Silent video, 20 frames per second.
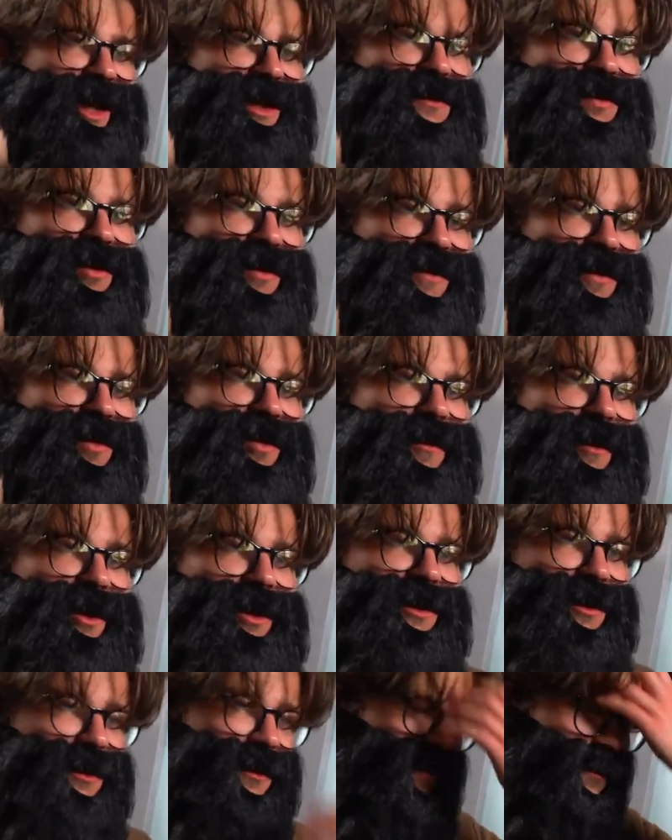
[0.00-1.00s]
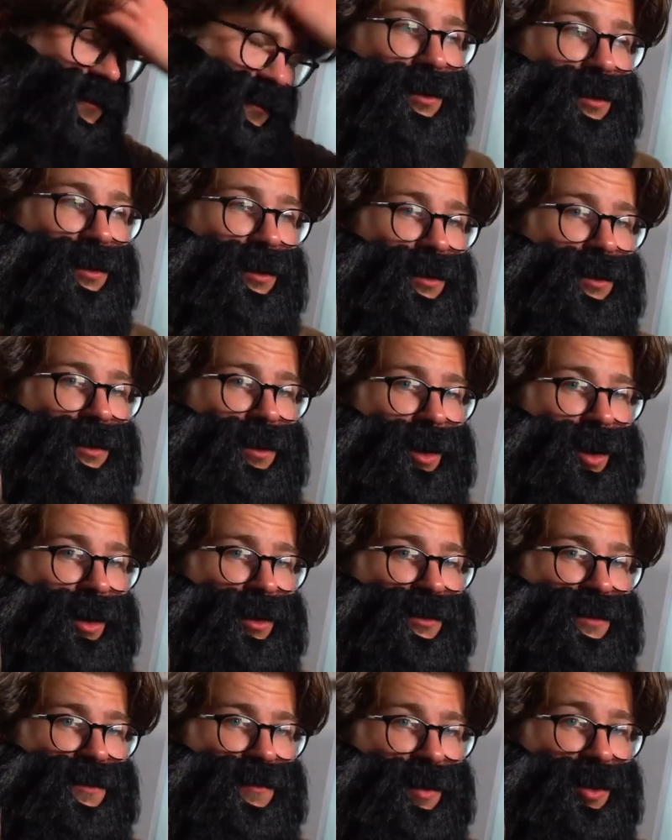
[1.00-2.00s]
less performant,
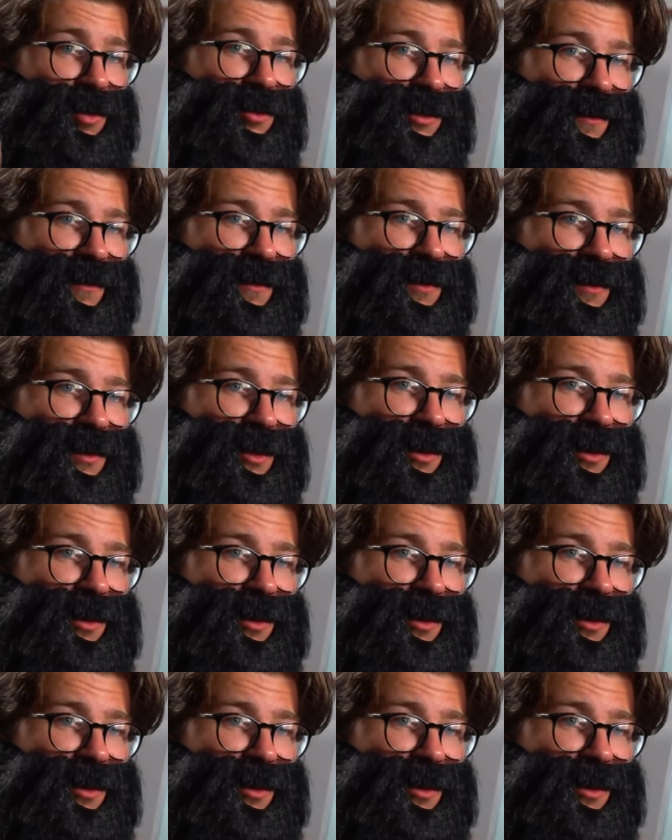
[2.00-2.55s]
as most of the